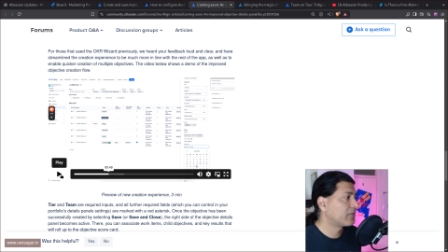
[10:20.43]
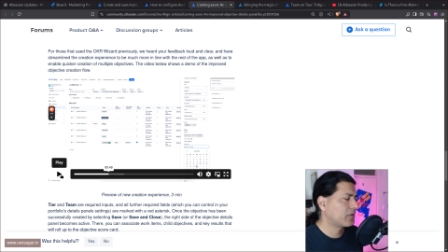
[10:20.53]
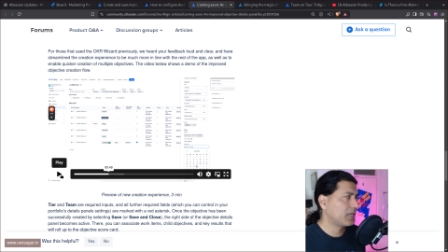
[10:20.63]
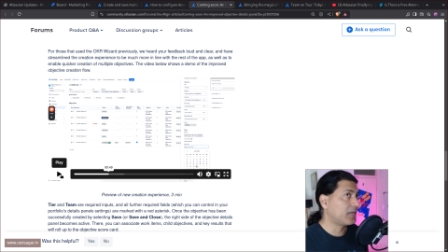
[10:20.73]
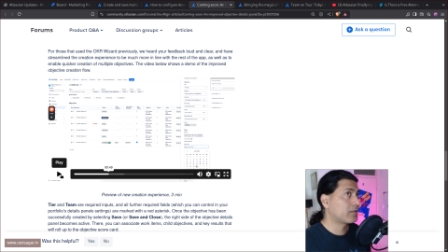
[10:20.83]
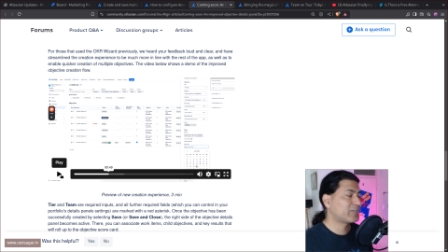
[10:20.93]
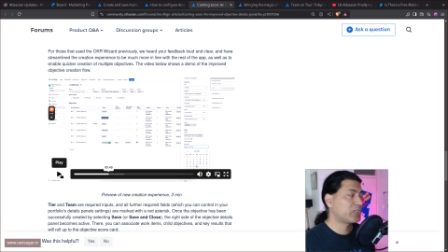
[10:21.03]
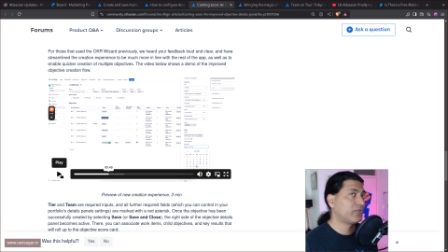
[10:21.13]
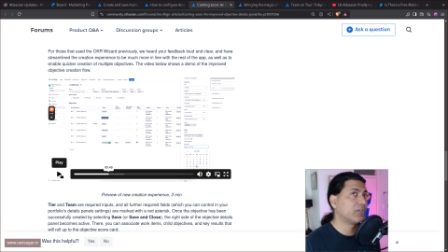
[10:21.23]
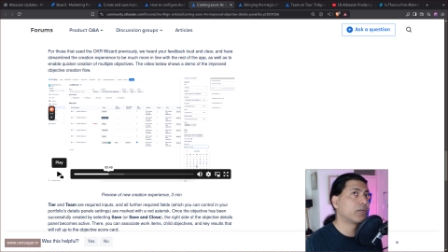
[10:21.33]
and
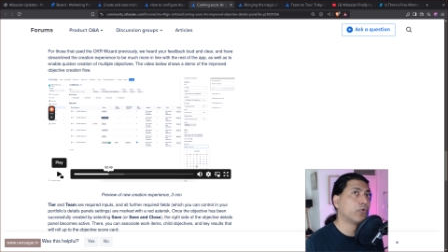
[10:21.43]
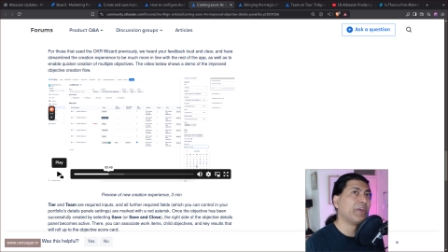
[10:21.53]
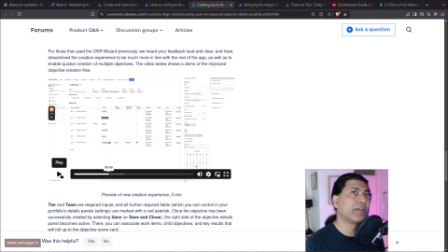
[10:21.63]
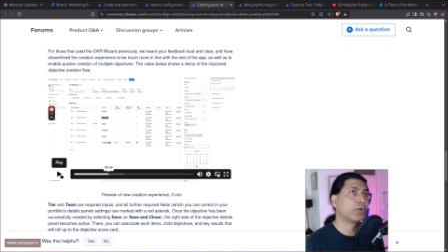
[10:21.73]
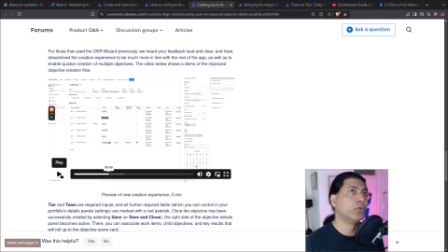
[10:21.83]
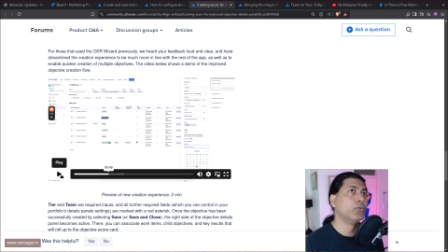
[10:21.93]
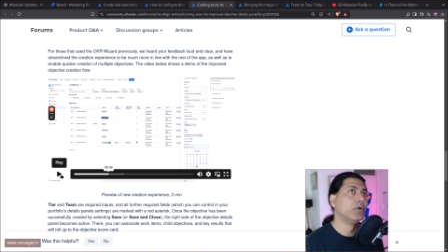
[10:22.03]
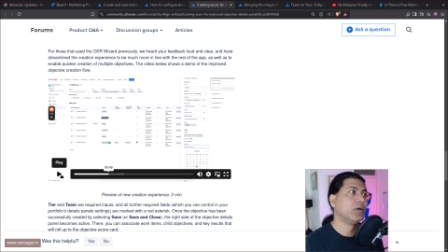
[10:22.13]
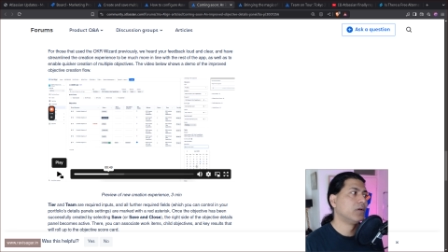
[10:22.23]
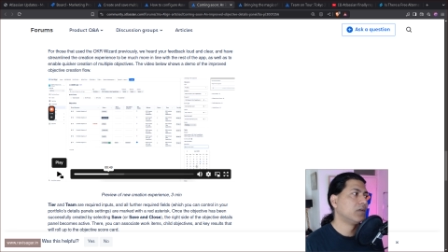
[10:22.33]
especially if they are going
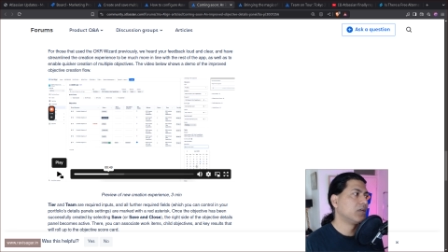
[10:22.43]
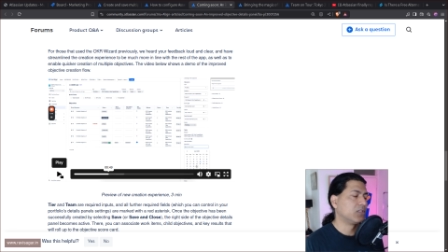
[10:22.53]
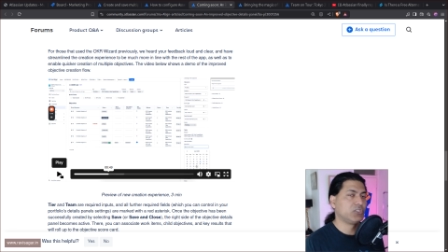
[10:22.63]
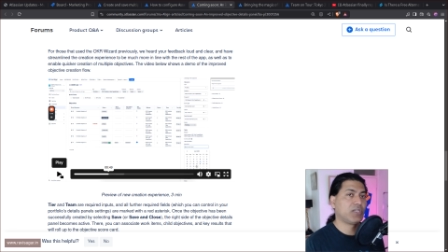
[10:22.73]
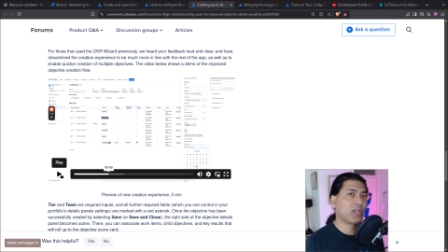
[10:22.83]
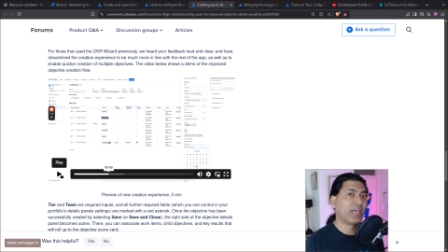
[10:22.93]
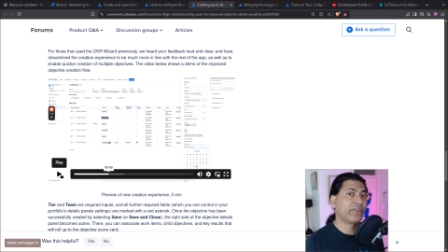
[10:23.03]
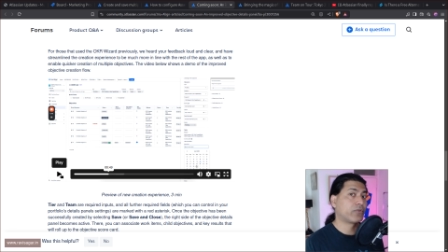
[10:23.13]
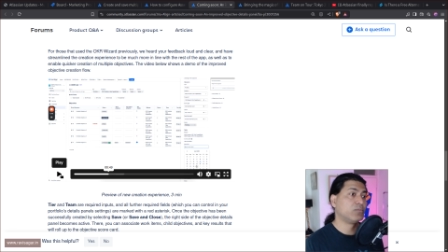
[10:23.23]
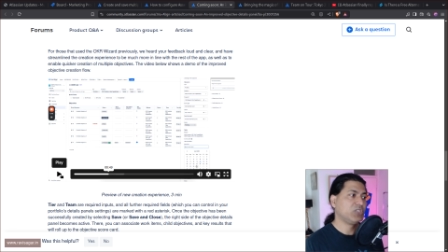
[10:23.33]
to Jira
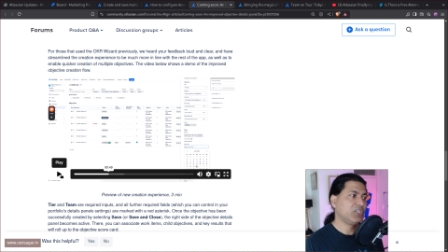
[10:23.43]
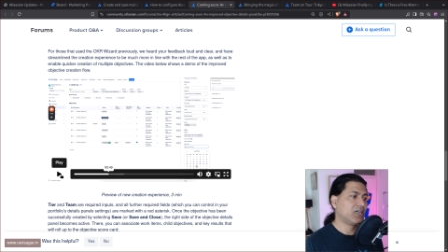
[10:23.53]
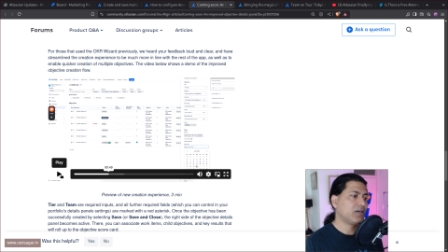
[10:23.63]
Line from